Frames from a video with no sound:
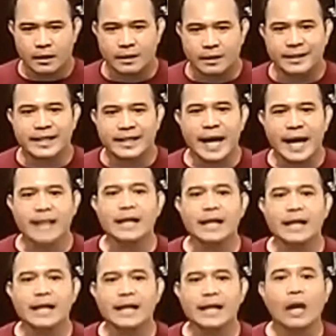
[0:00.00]
then the
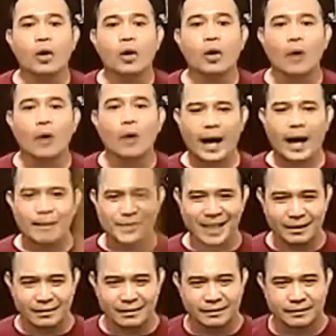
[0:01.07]
luwak comes in.
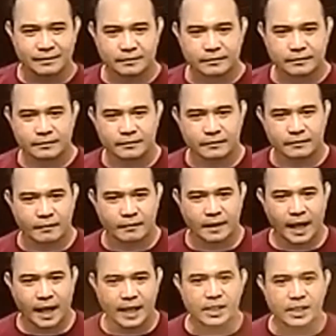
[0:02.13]

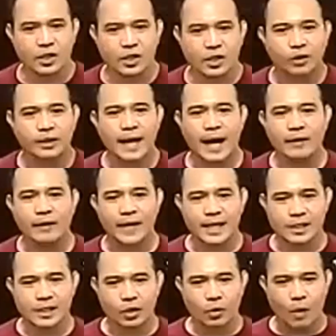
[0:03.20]
Okay, so the
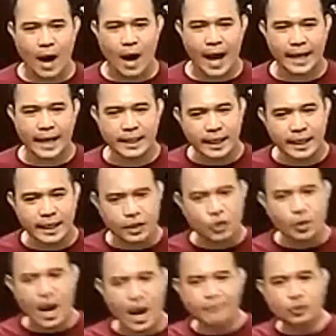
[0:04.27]
reason why that you
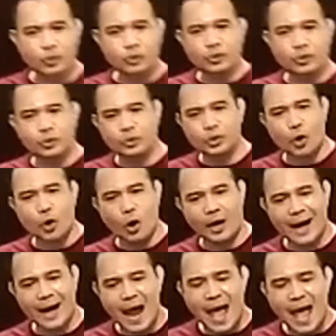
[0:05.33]
have to do
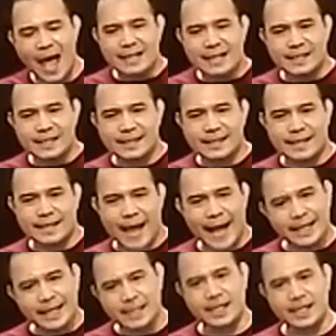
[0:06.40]
your
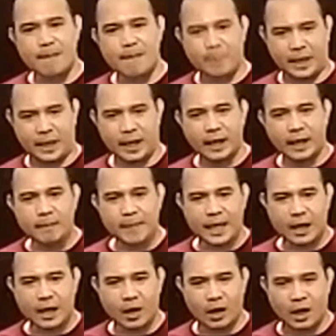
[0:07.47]
sidestepping,
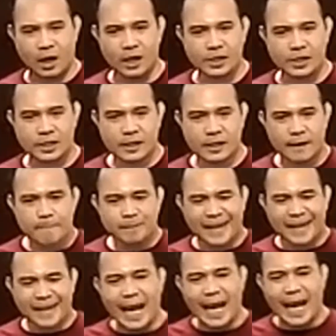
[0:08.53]
because in